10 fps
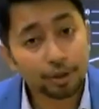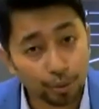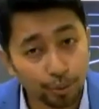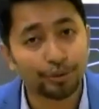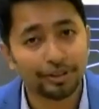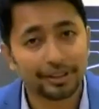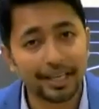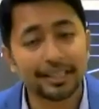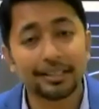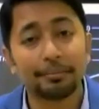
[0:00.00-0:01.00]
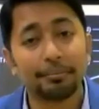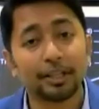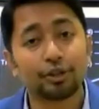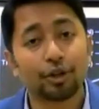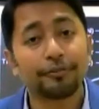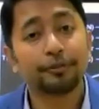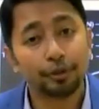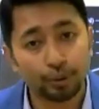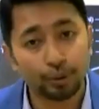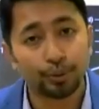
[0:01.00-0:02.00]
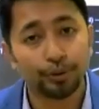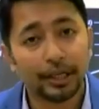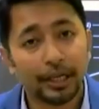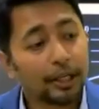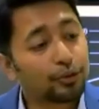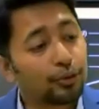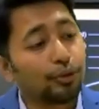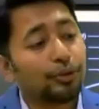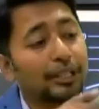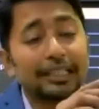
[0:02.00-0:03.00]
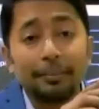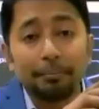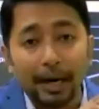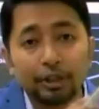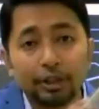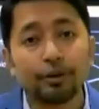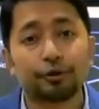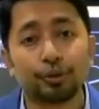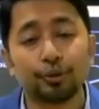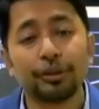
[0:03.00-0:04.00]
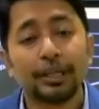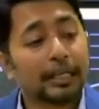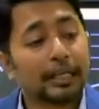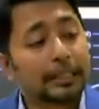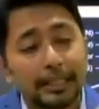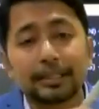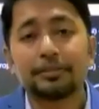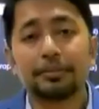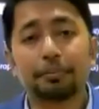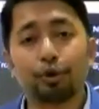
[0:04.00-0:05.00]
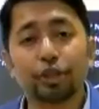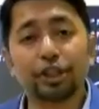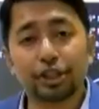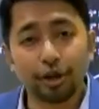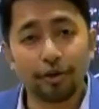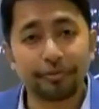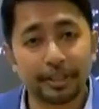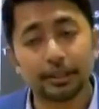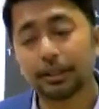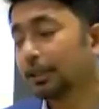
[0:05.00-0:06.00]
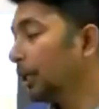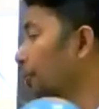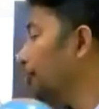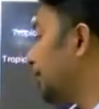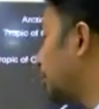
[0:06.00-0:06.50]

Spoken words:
June, right? The month of June. So in the month of June, this position of the earth, we